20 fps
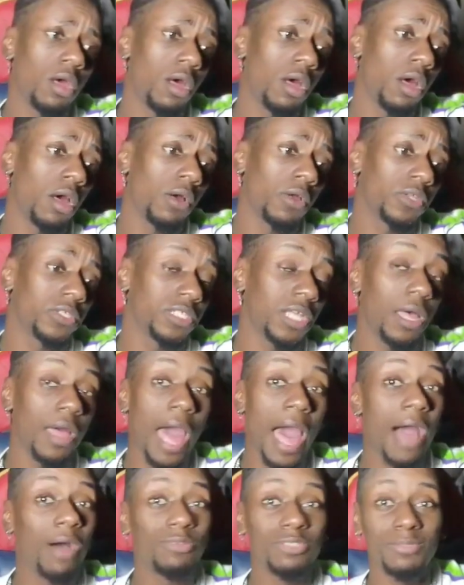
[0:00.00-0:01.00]
Because
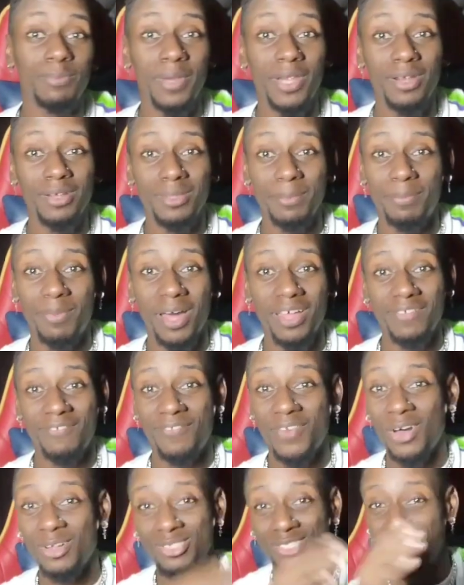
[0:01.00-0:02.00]
I was barely about
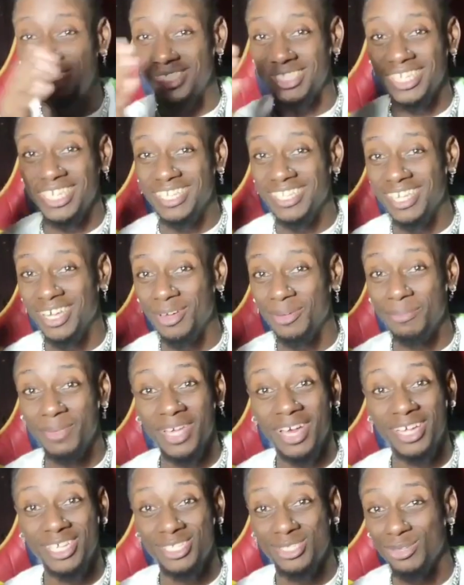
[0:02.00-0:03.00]
to fall asleep, though, to
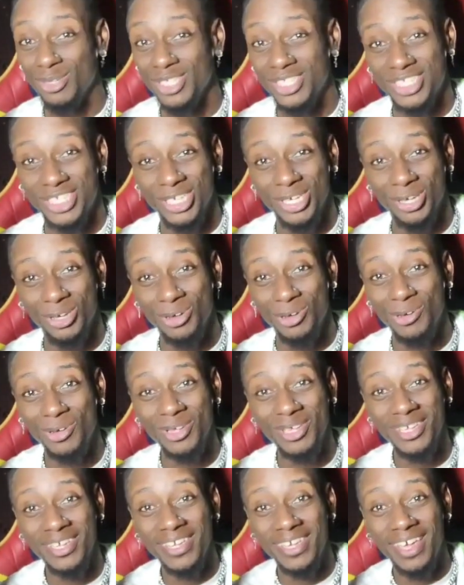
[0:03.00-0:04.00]
be honest with you.